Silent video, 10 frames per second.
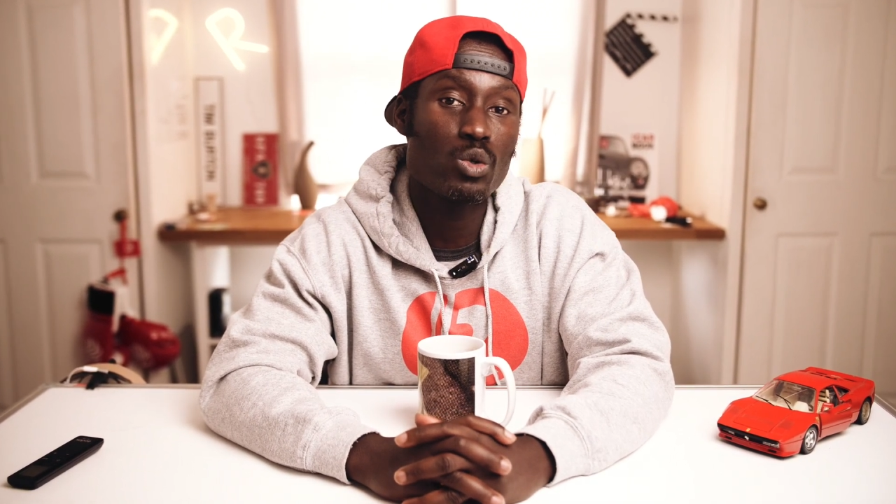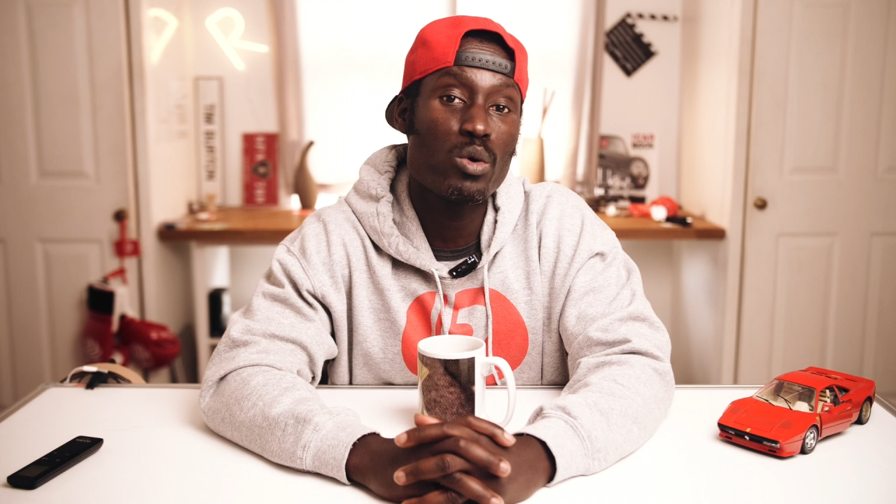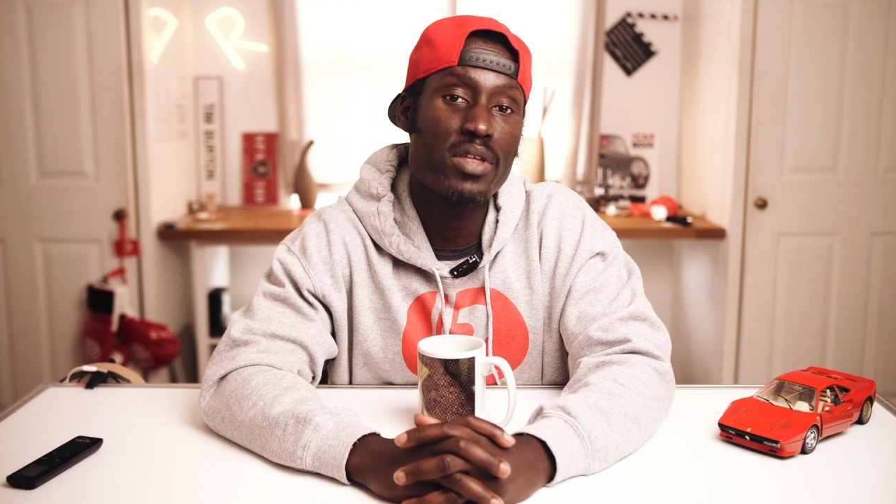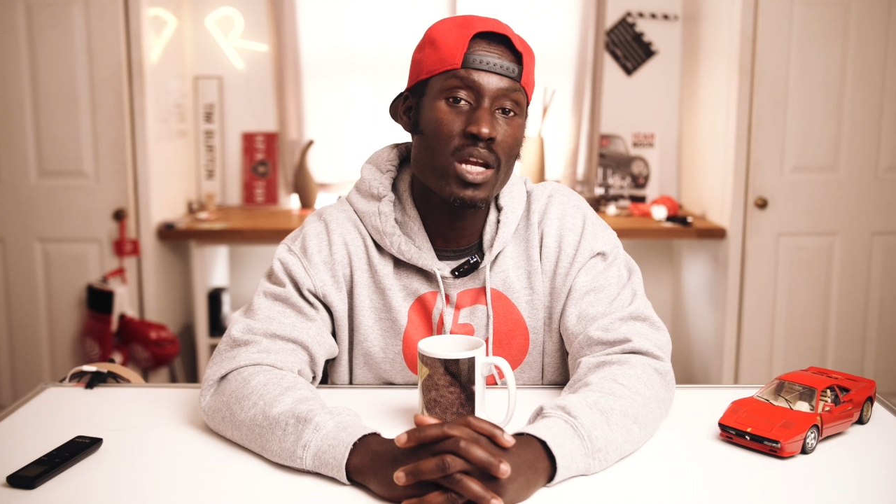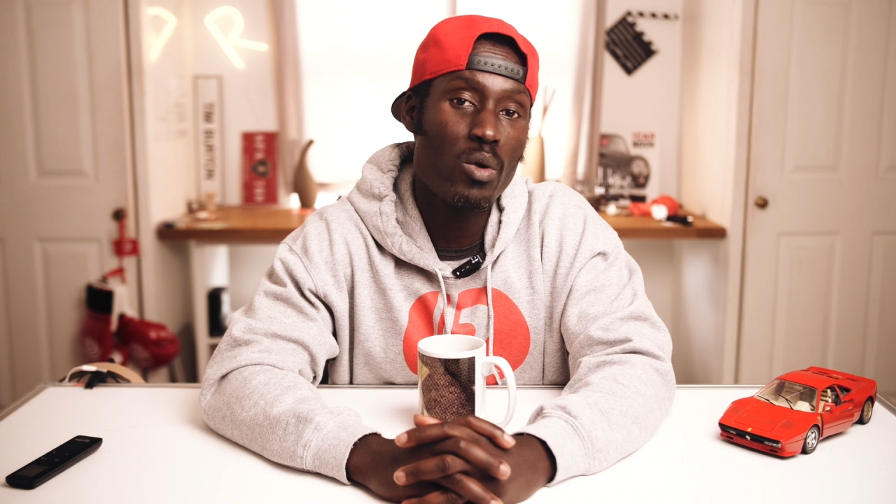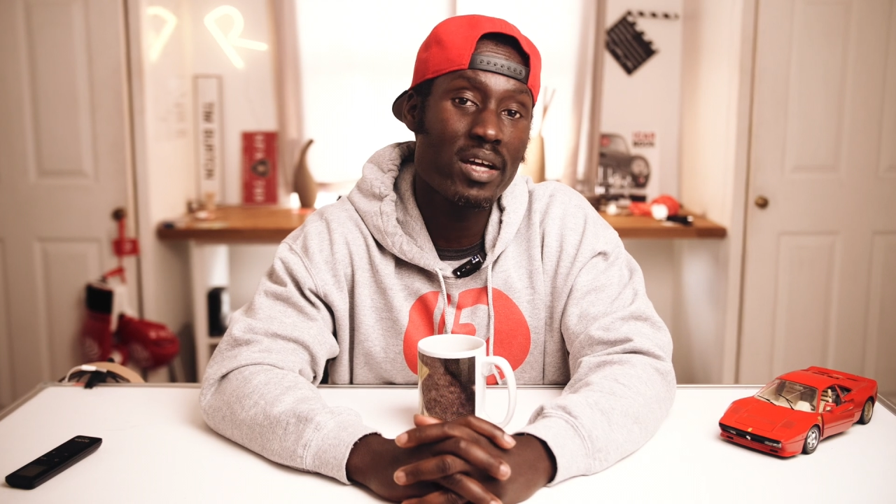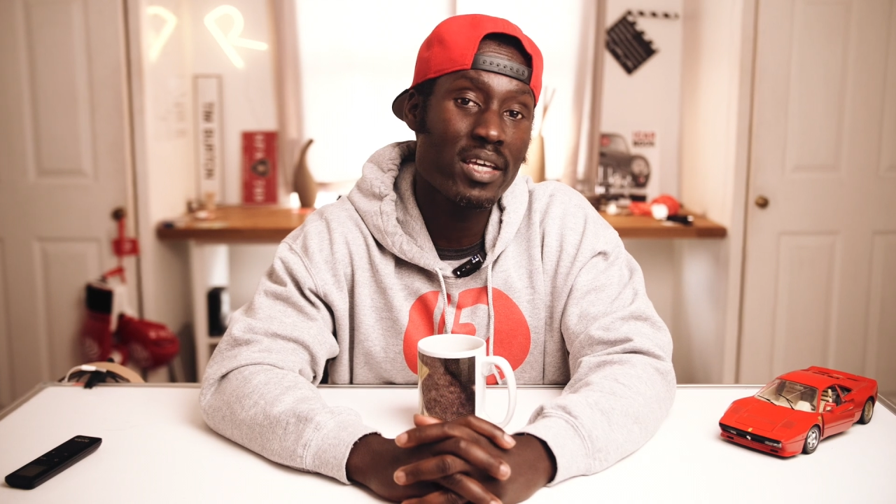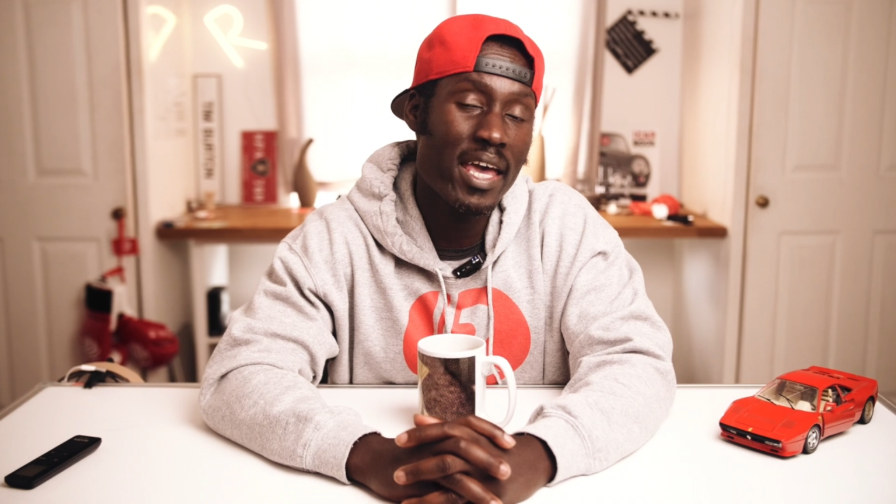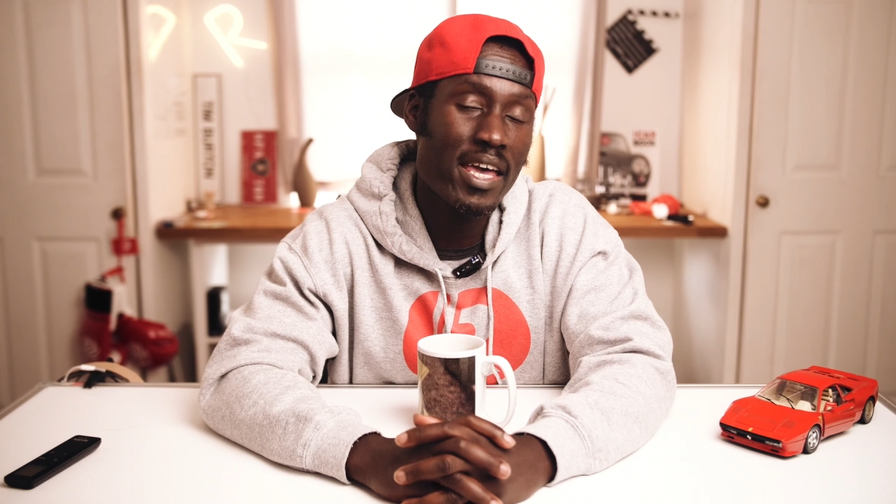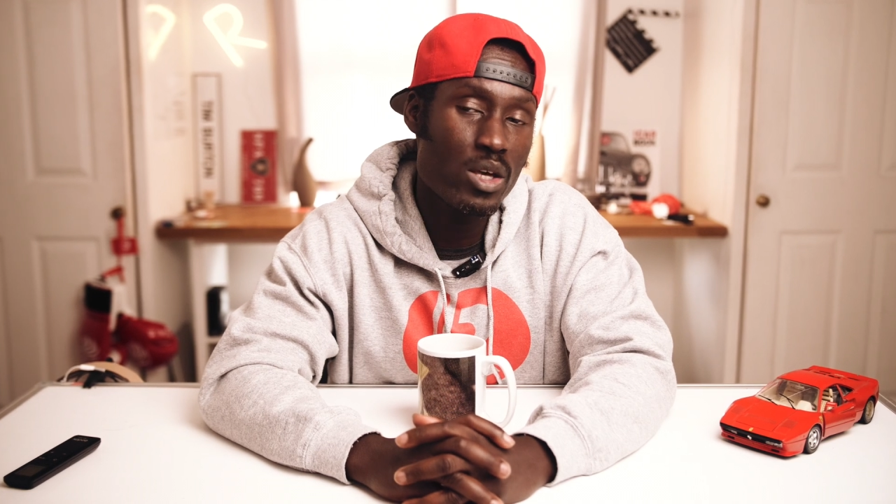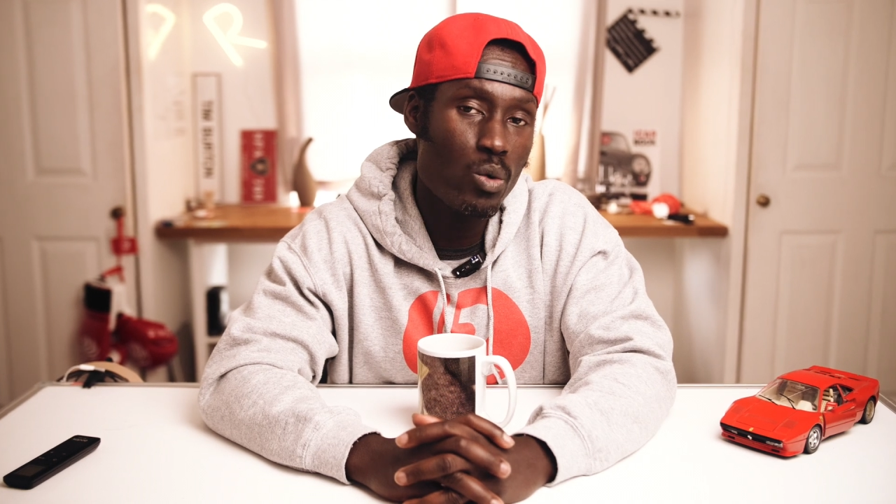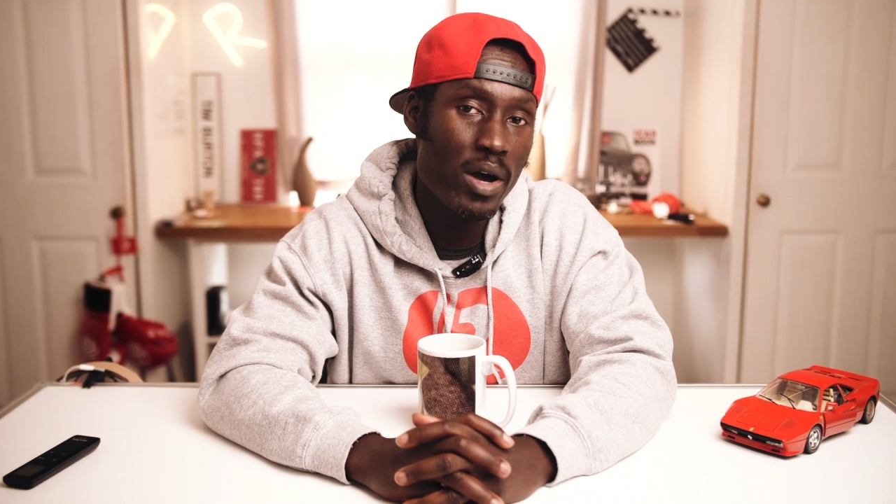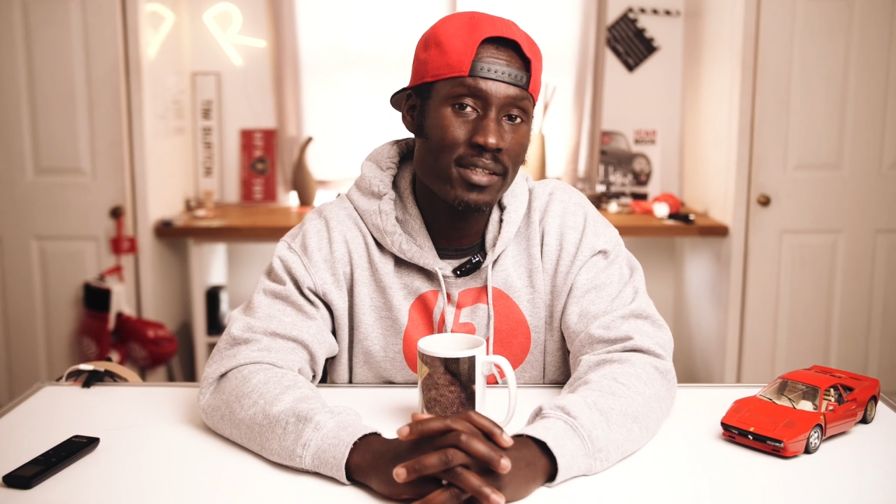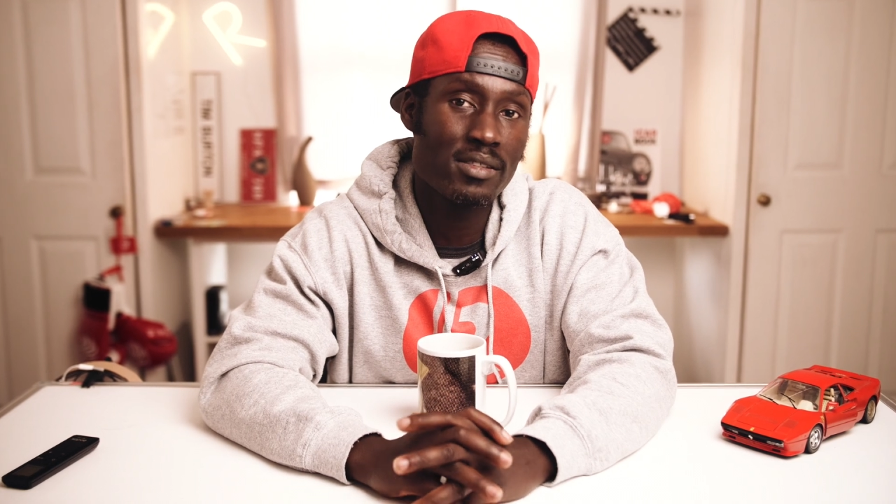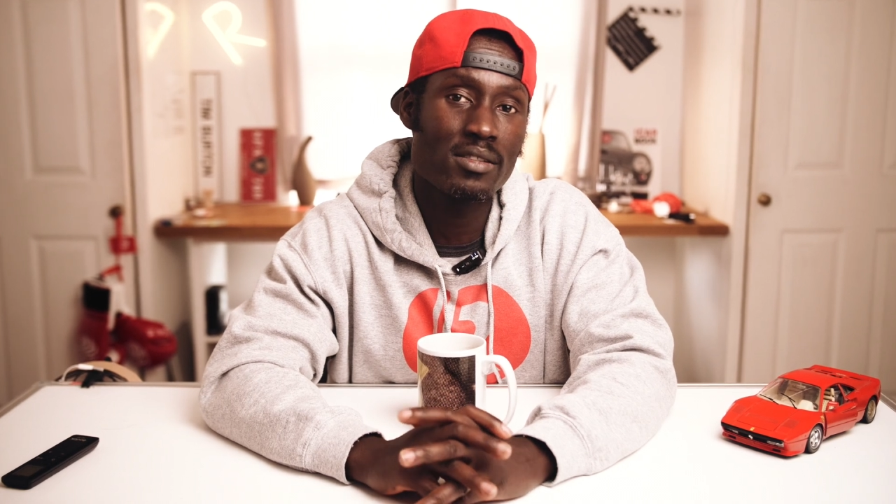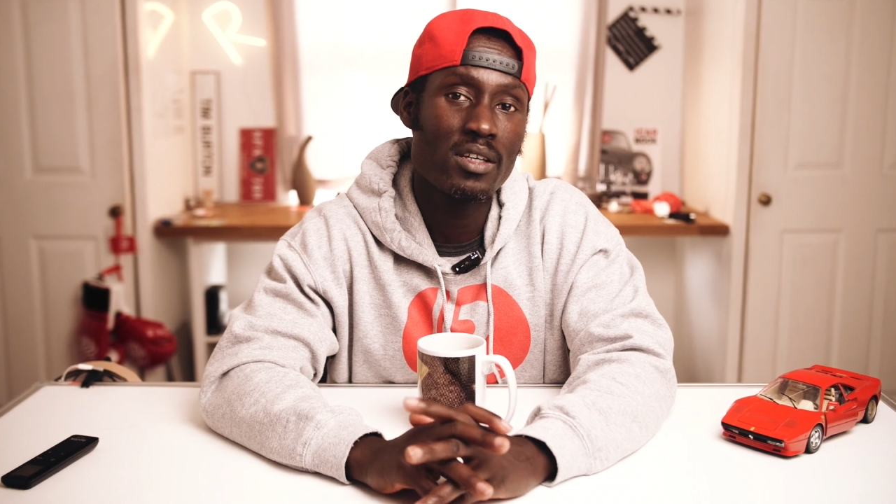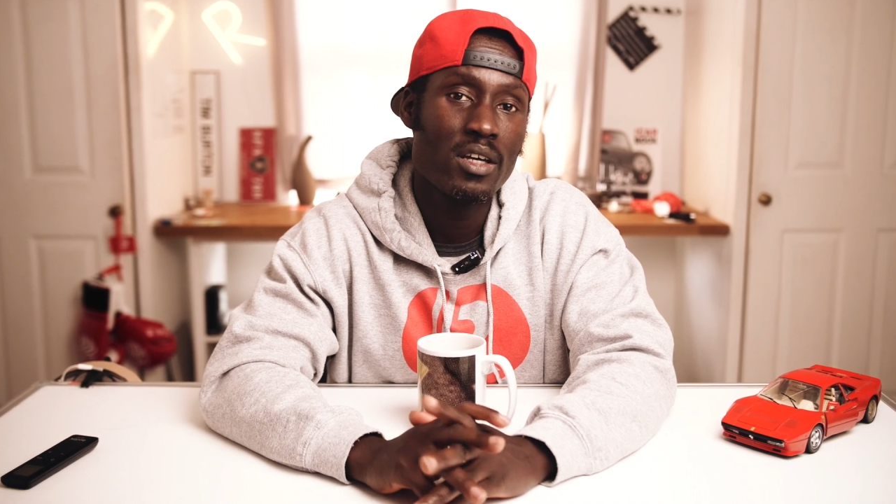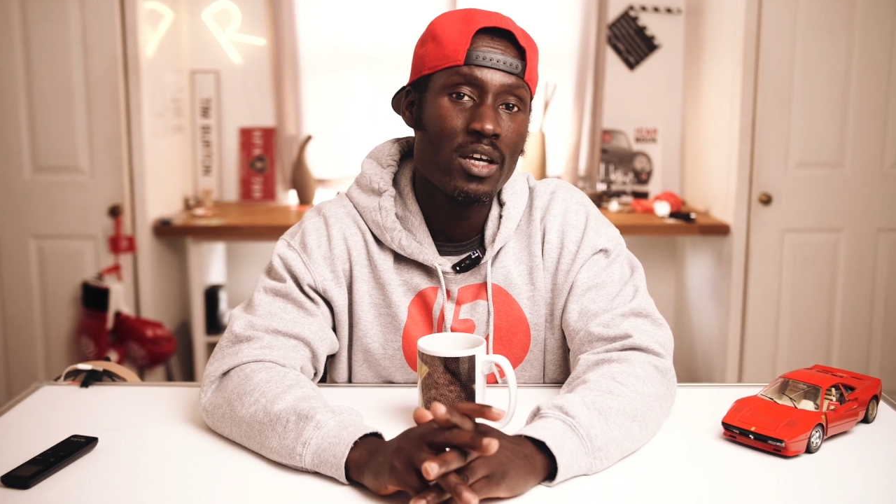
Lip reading: or $31K US,